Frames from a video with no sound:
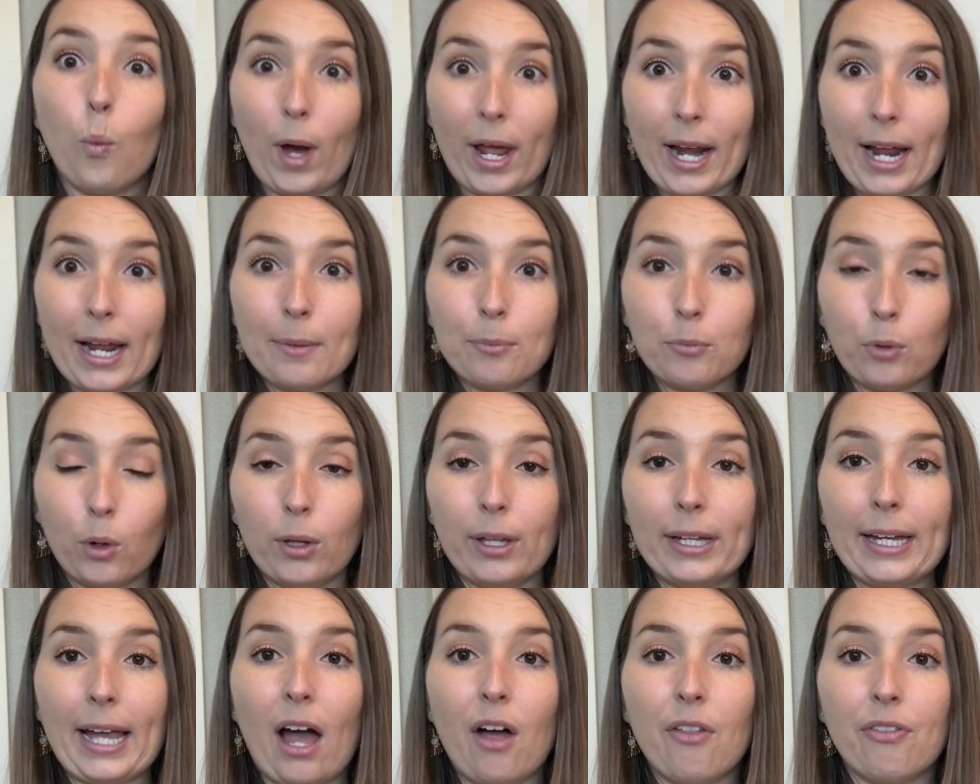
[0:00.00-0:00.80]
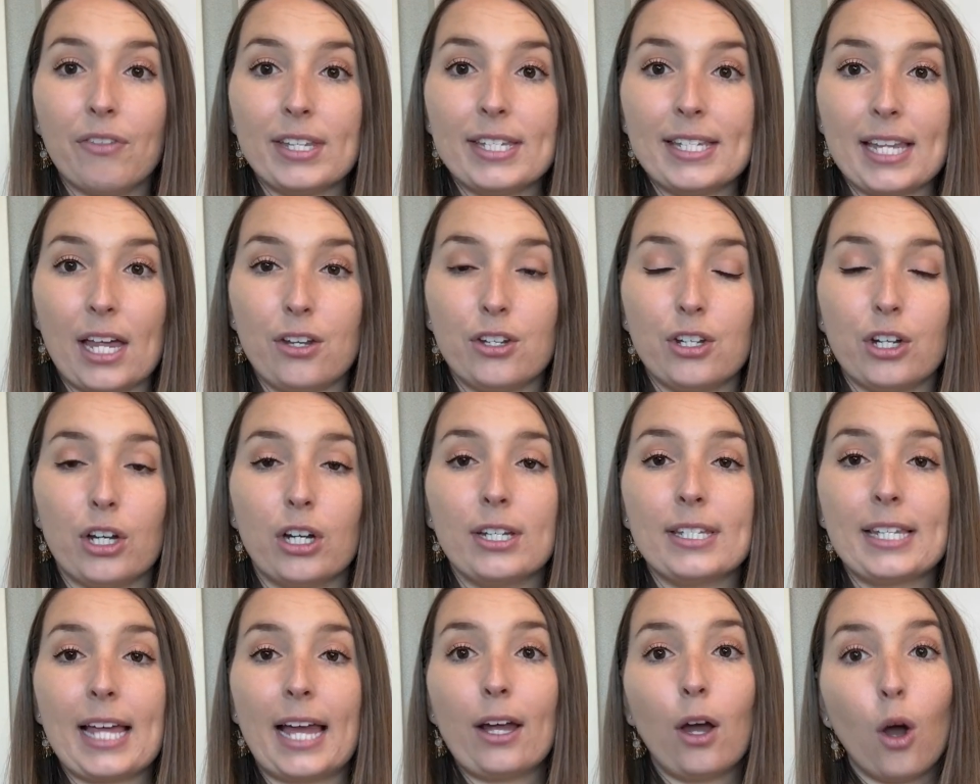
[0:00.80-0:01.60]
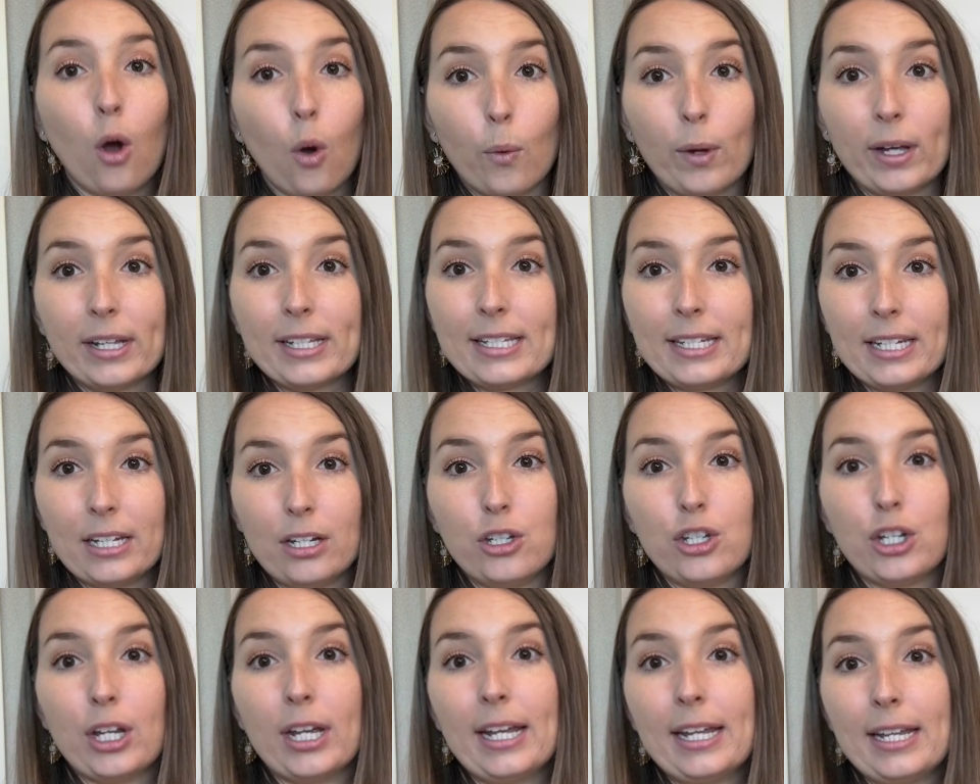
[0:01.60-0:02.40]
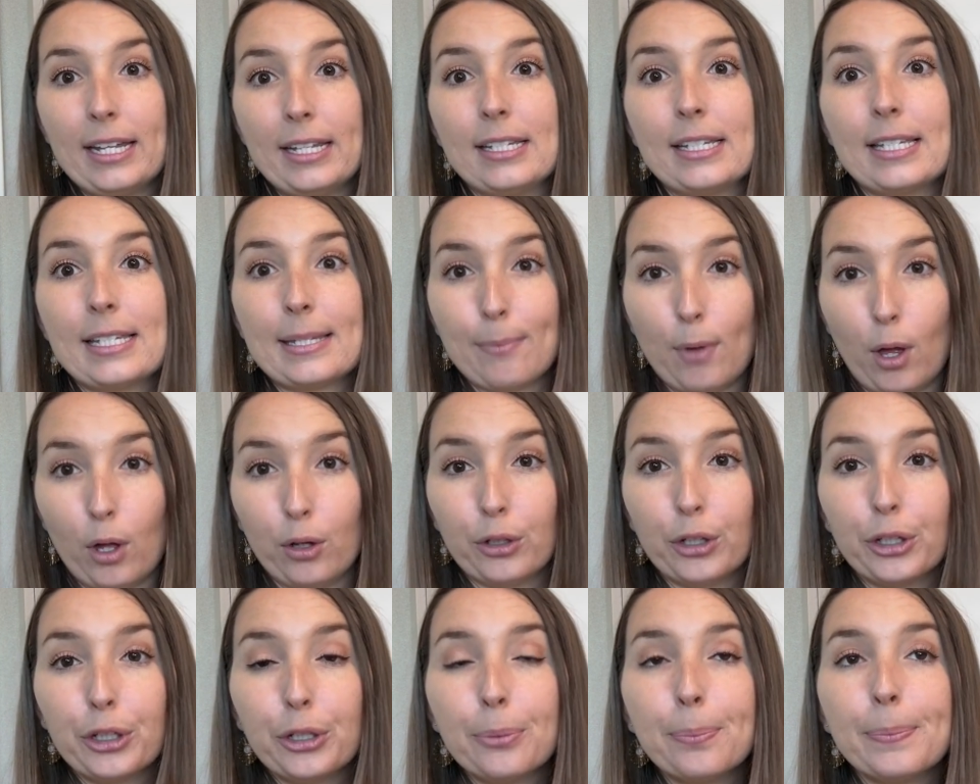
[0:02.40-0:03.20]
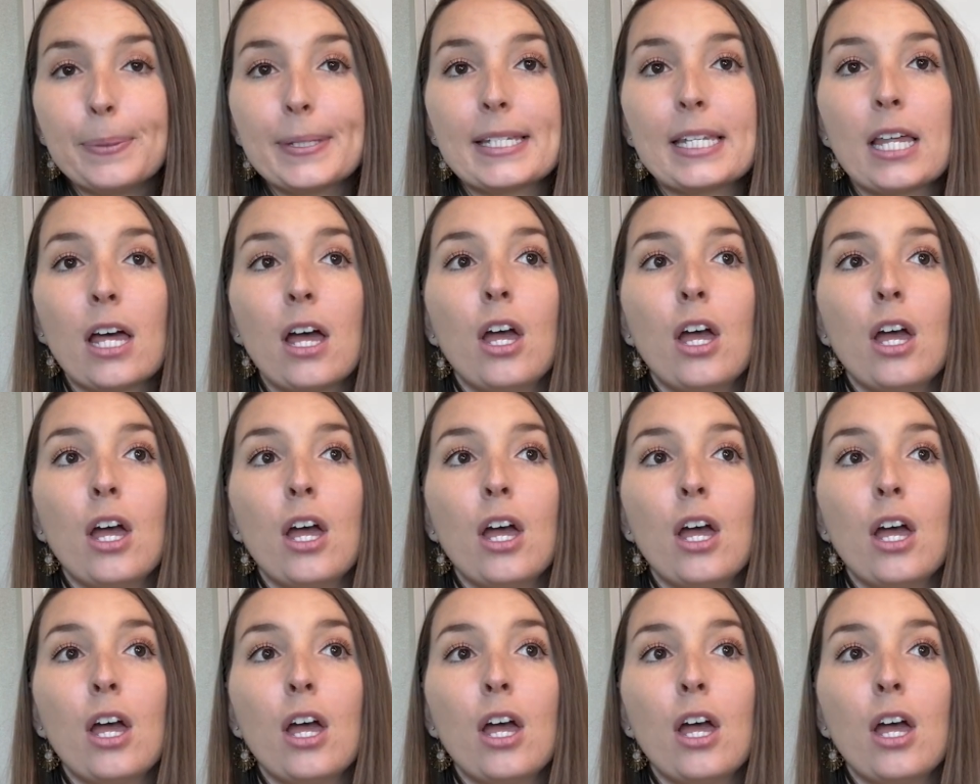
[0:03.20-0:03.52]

When I'm rolling out the centers, I always teach it in small groups